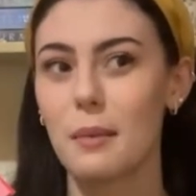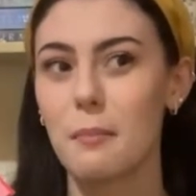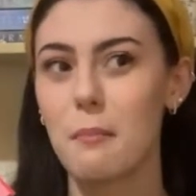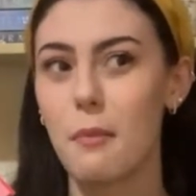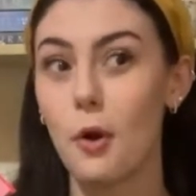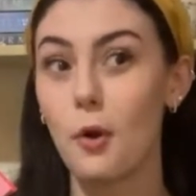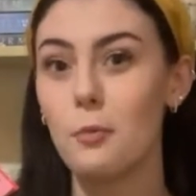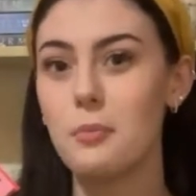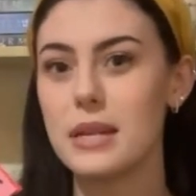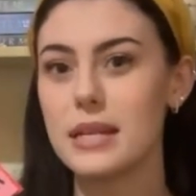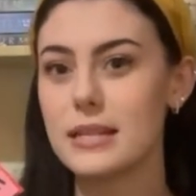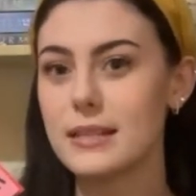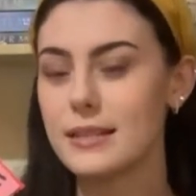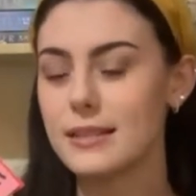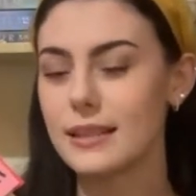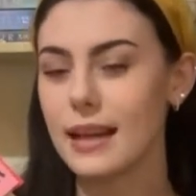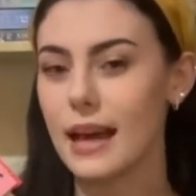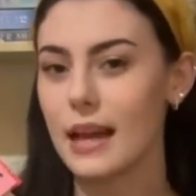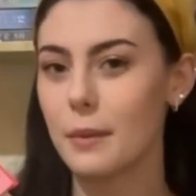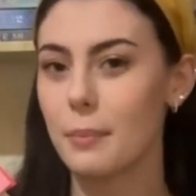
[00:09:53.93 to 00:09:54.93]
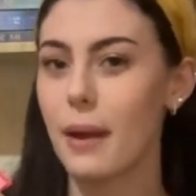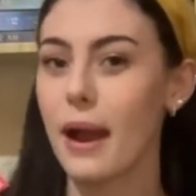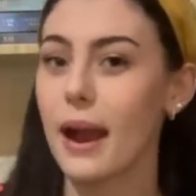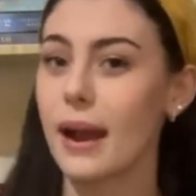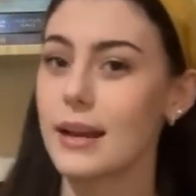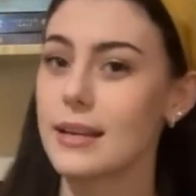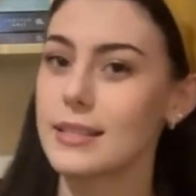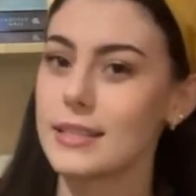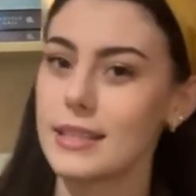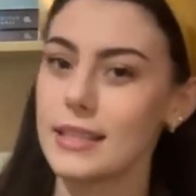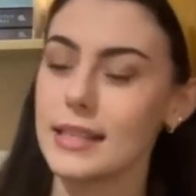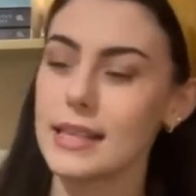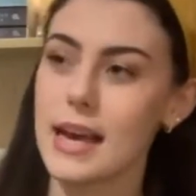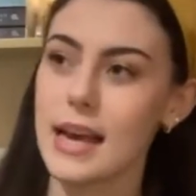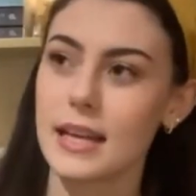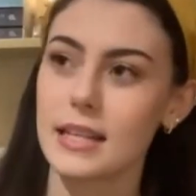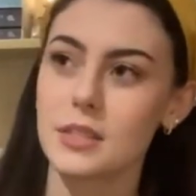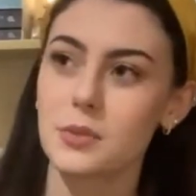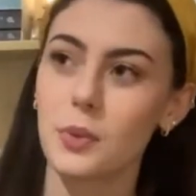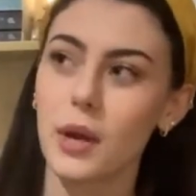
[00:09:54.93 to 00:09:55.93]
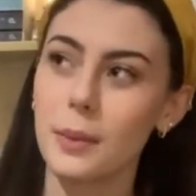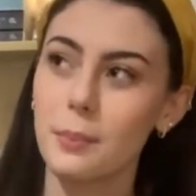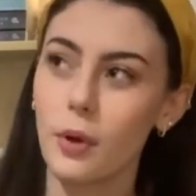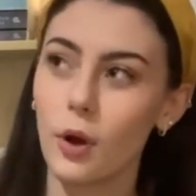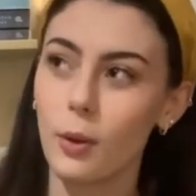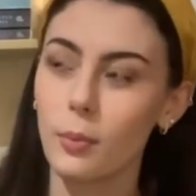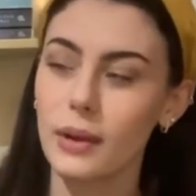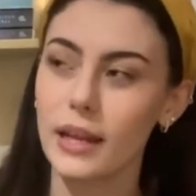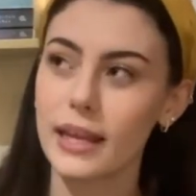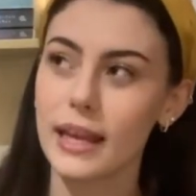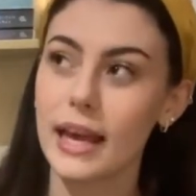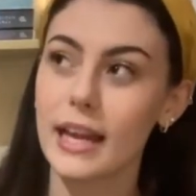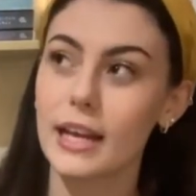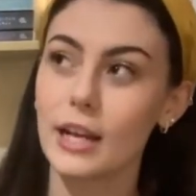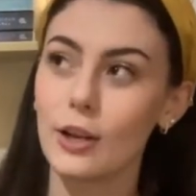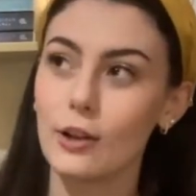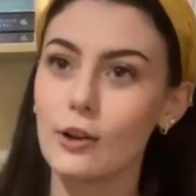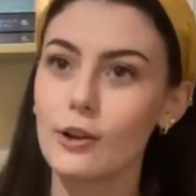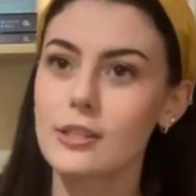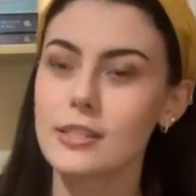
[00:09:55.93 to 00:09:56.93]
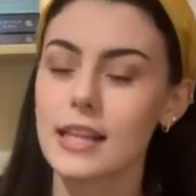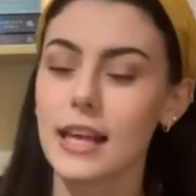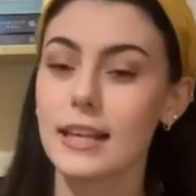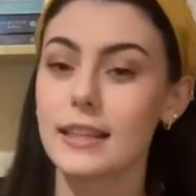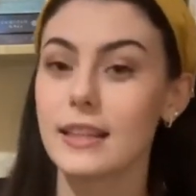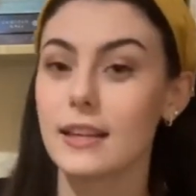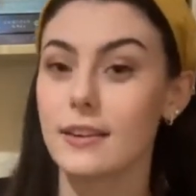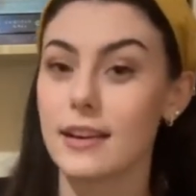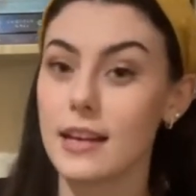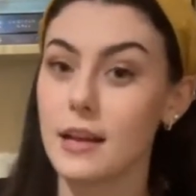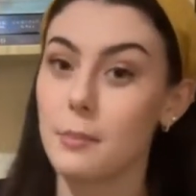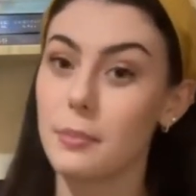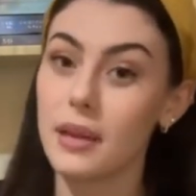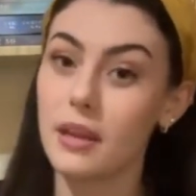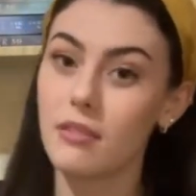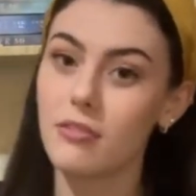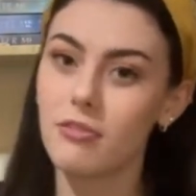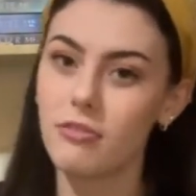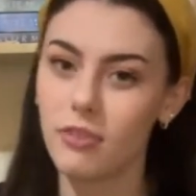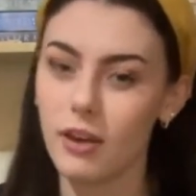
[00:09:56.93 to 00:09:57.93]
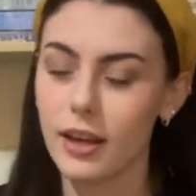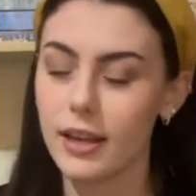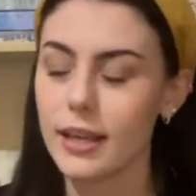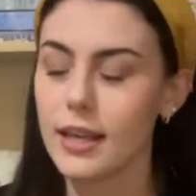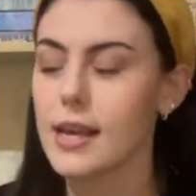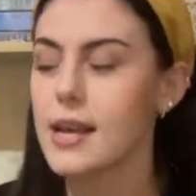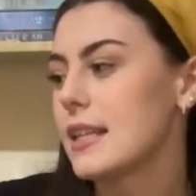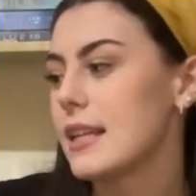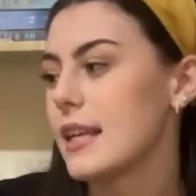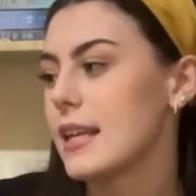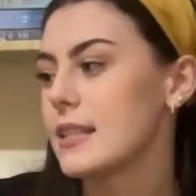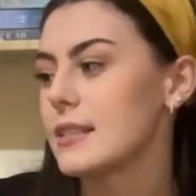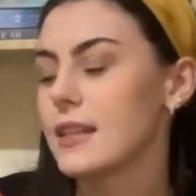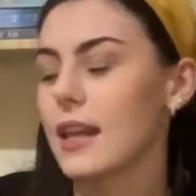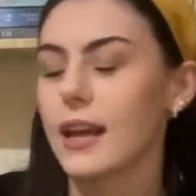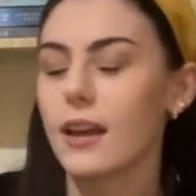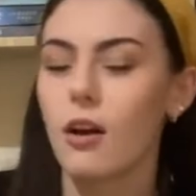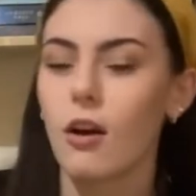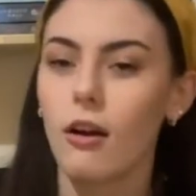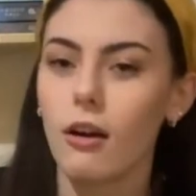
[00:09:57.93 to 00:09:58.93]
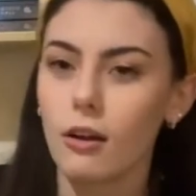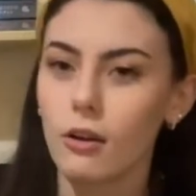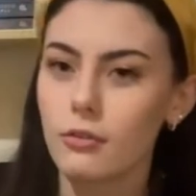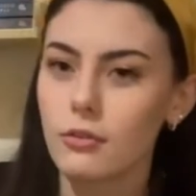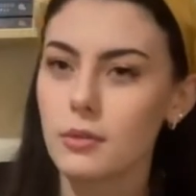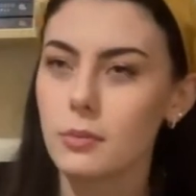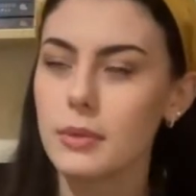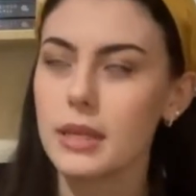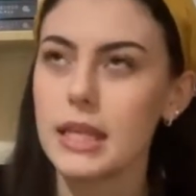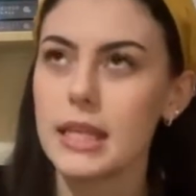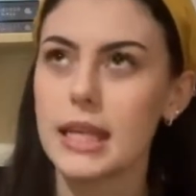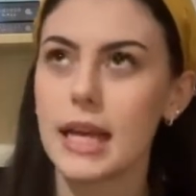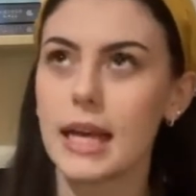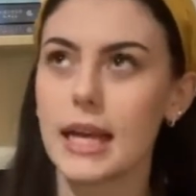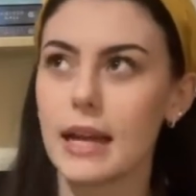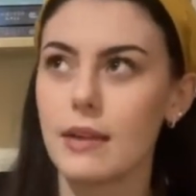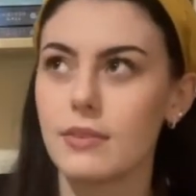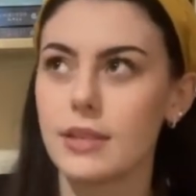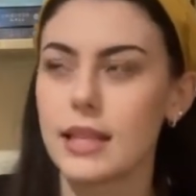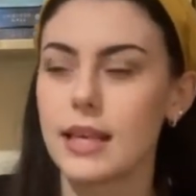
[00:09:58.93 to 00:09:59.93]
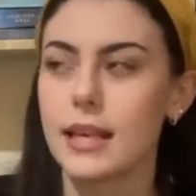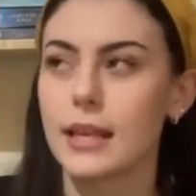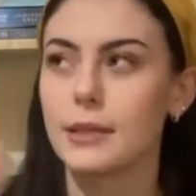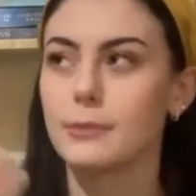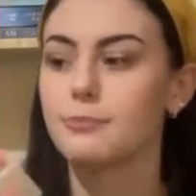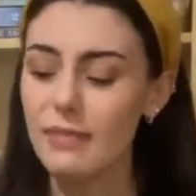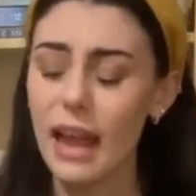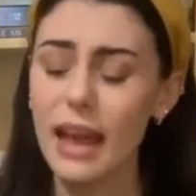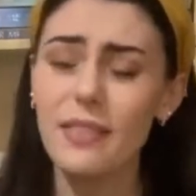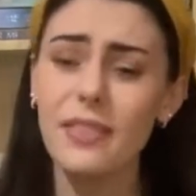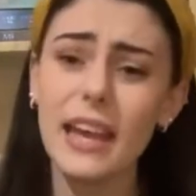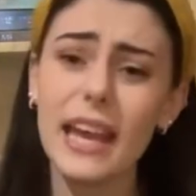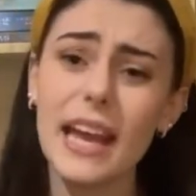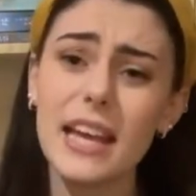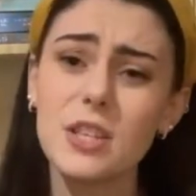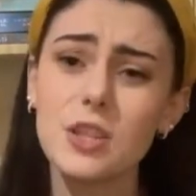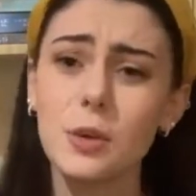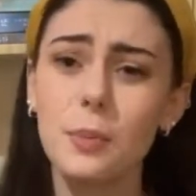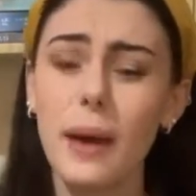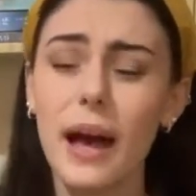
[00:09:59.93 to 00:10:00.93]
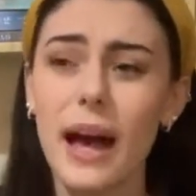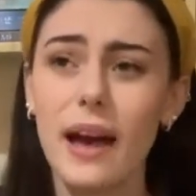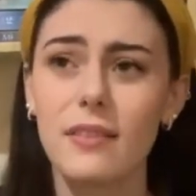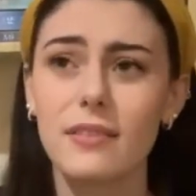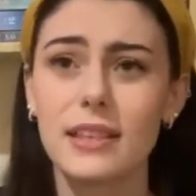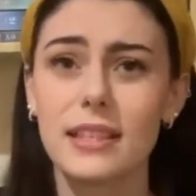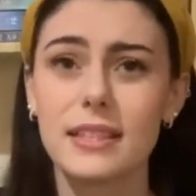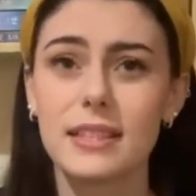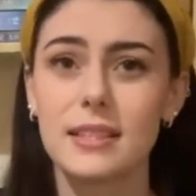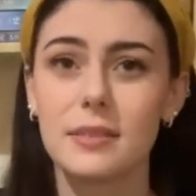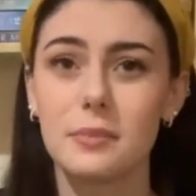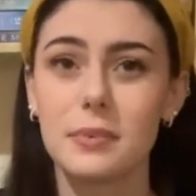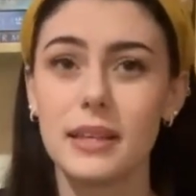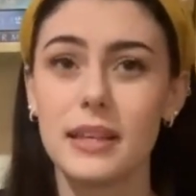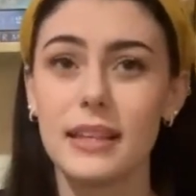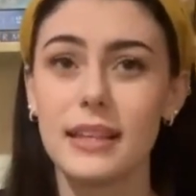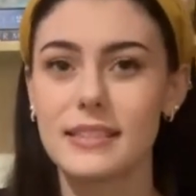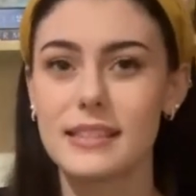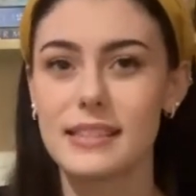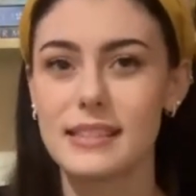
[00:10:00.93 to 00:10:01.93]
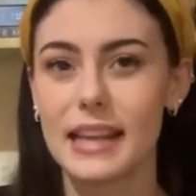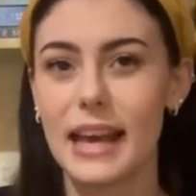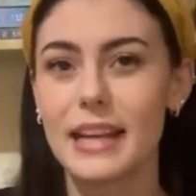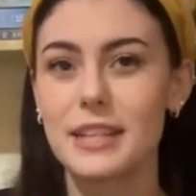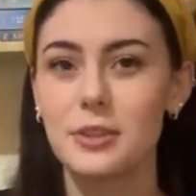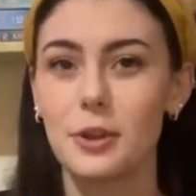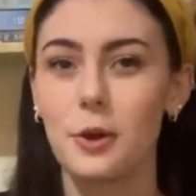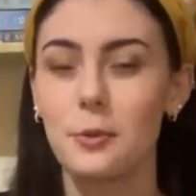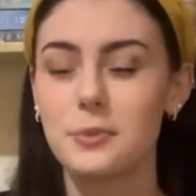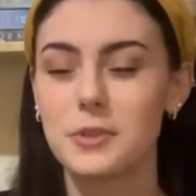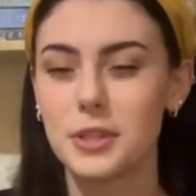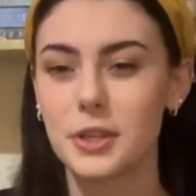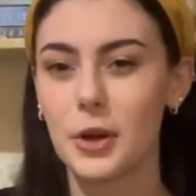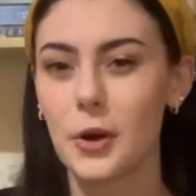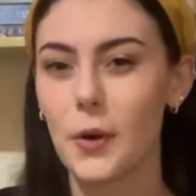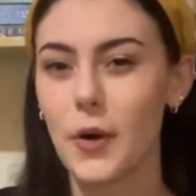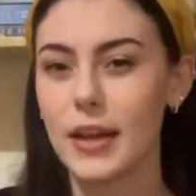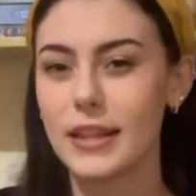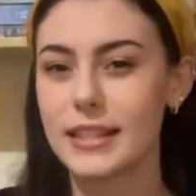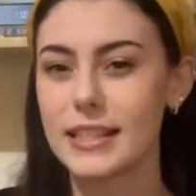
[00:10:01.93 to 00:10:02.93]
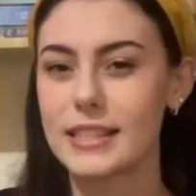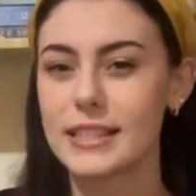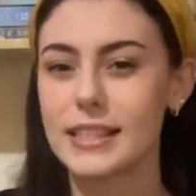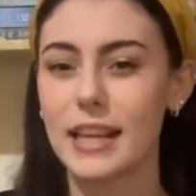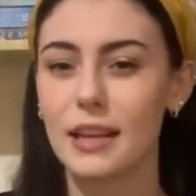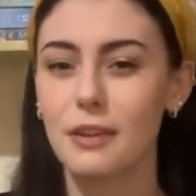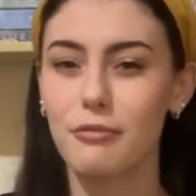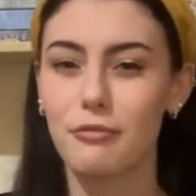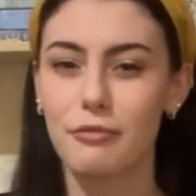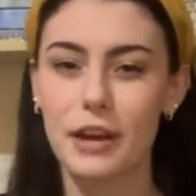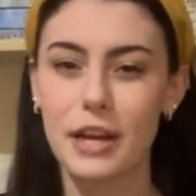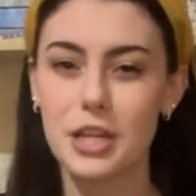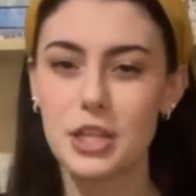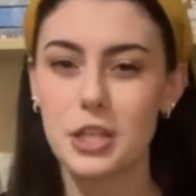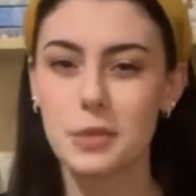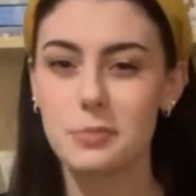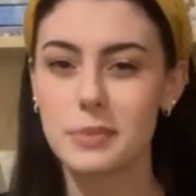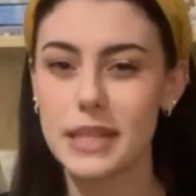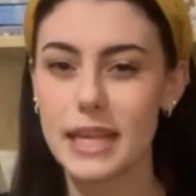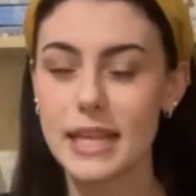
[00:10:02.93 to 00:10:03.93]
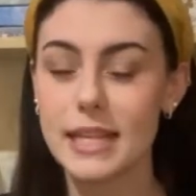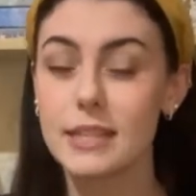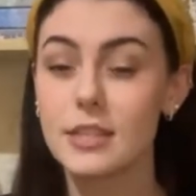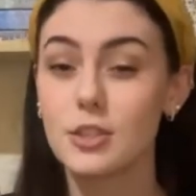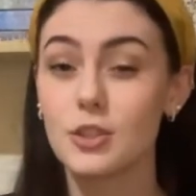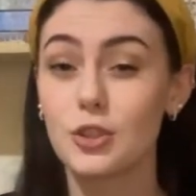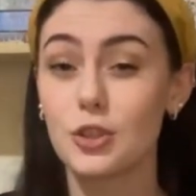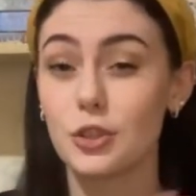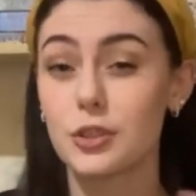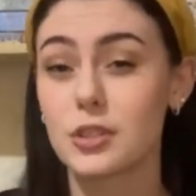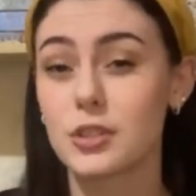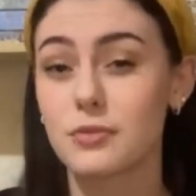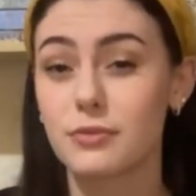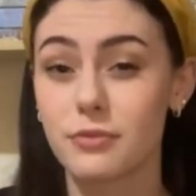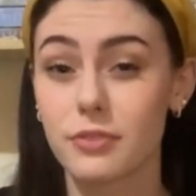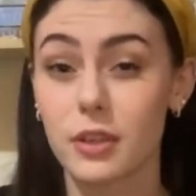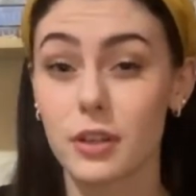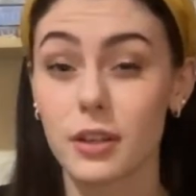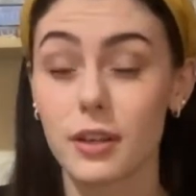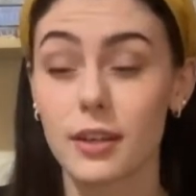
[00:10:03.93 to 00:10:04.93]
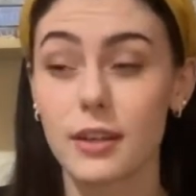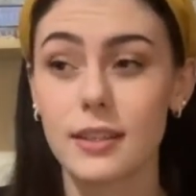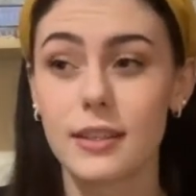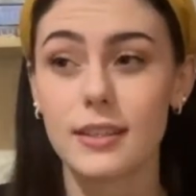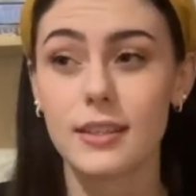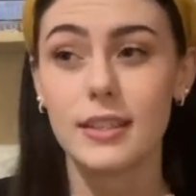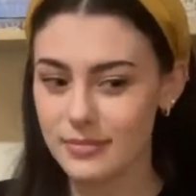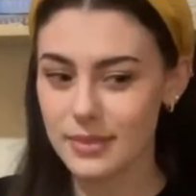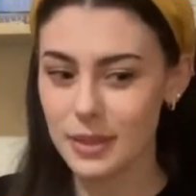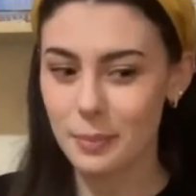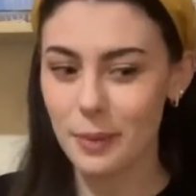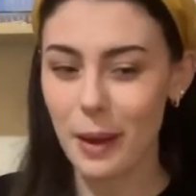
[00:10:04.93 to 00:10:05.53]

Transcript: moment at a party and it's quite public and it looks like they're in a big fight. It's like all over the media and everything. And they end up having to be set up to go on these friendship dates just for the